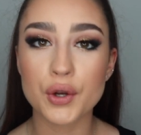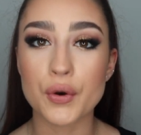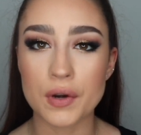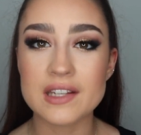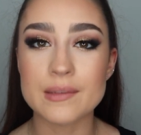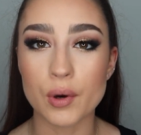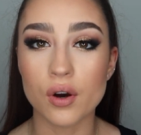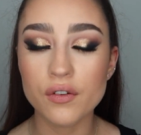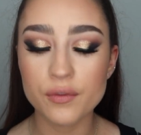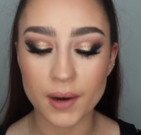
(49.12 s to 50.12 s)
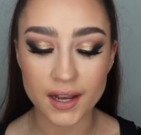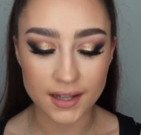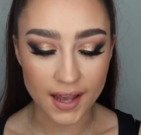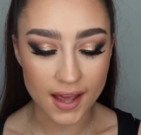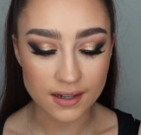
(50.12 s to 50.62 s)
crisp off by
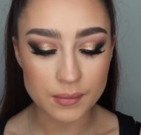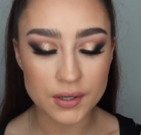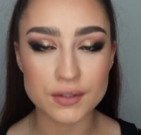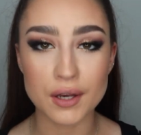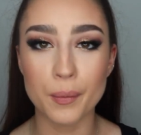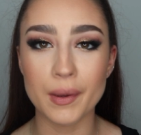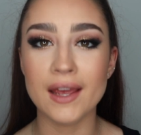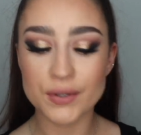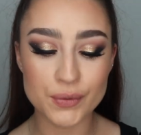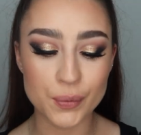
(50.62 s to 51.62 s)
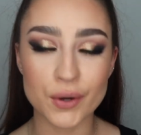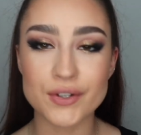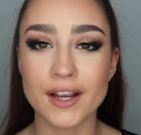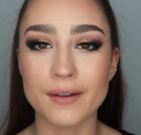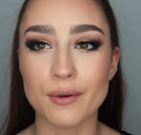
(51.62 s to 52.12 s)
the end because I'll be
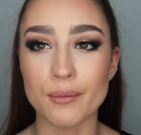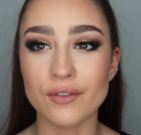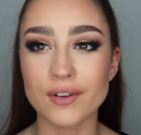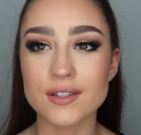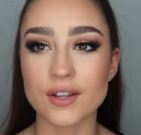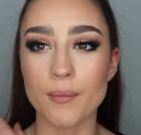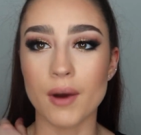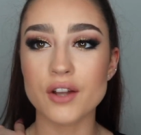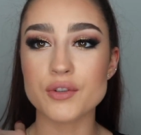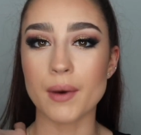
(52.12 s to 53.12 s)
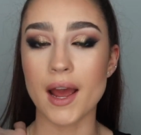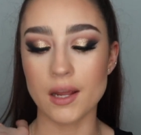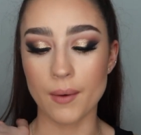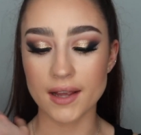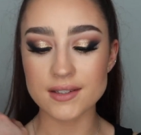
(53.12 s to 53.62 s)
swatching and removing so much. But
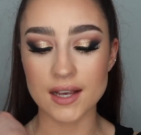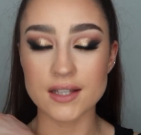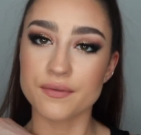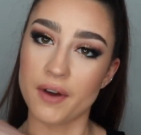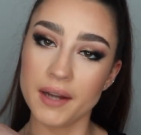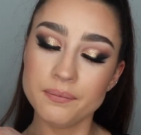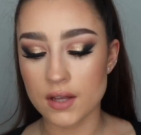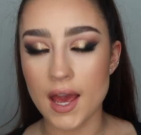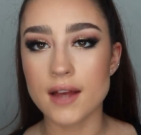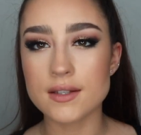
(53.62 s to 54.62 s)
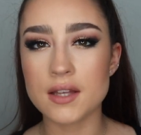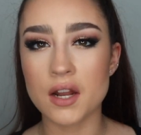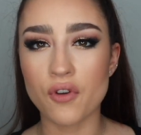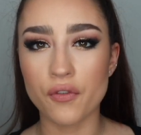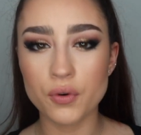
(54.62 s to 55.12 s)
anyways, it's fine. So yeah, as I said,
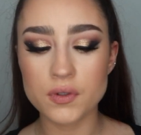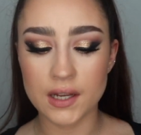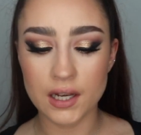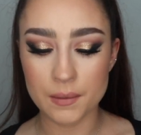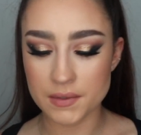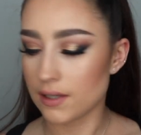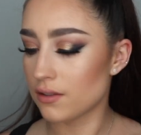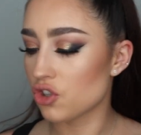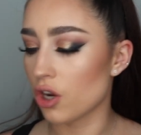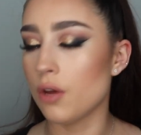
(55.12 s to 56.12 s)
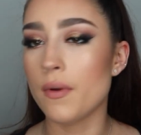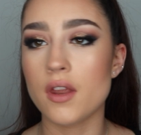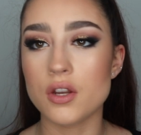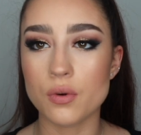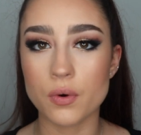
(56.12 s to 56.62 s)
I've got 14 lipsticks to show you, and
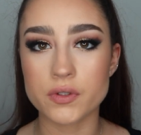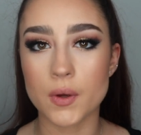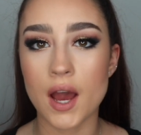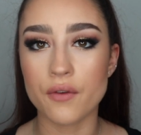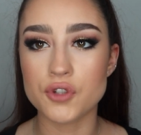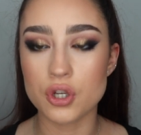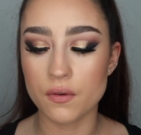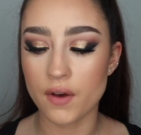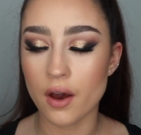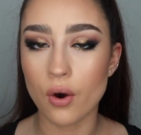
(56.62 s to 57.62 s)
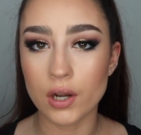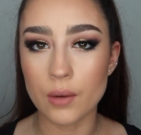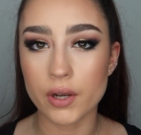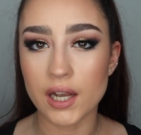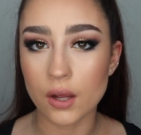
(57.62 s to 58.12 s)
then I do also have two of her
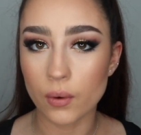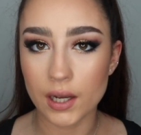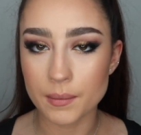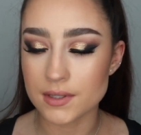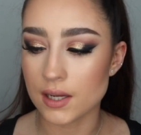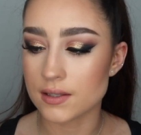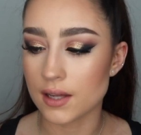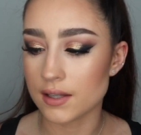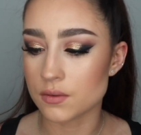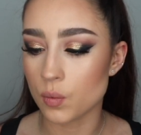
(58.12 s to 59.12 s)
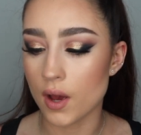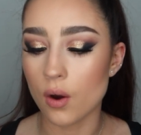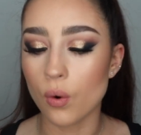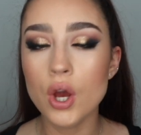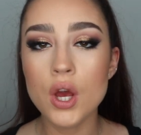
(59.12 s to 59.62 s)
Hollywood liquid lipsticks as
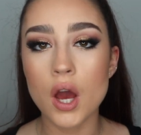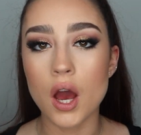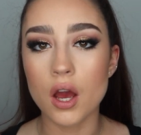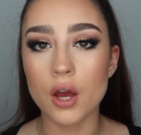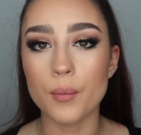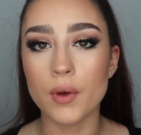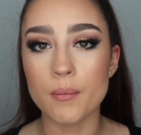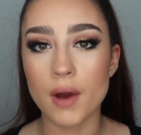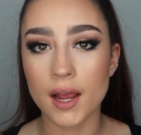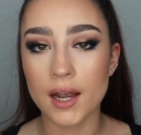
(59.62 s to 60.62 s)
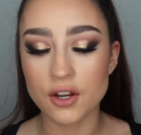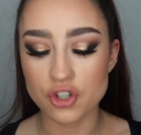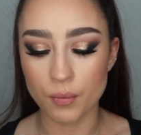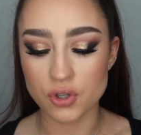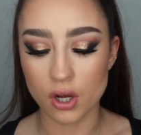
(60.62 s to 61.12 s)
well in my
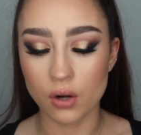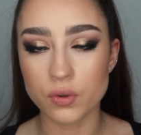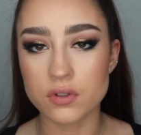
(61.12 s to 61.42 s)
collection, which I'll